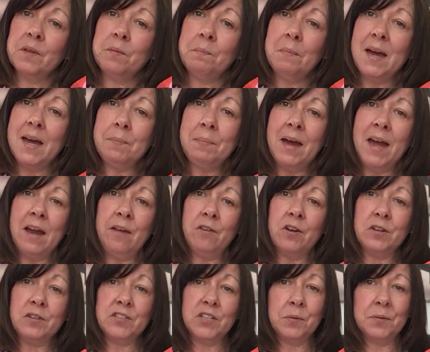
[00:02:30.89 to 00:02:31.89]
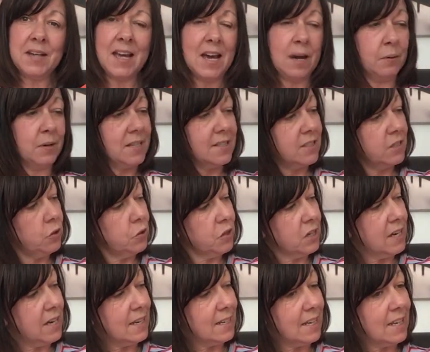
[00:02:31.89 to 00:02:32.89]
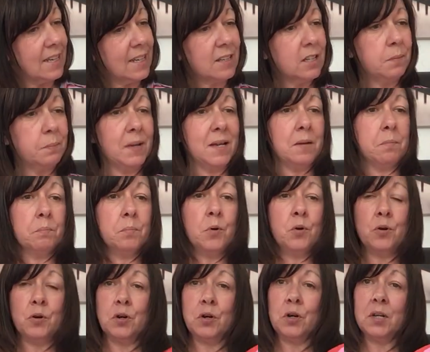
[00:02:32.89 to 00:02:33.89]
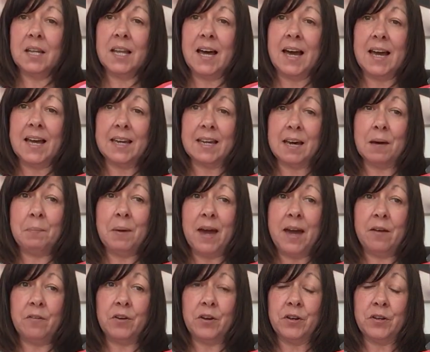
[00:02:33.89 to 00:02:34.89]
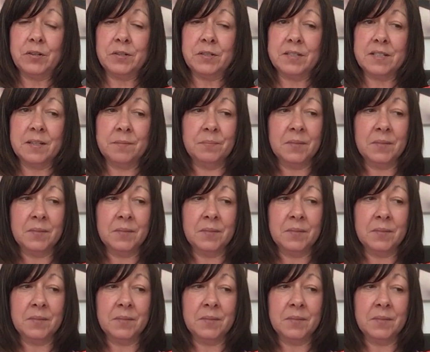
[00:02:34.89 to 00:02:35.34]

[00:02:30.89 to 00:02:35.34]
my parrot. So now he's looking a little bit more like a parrot.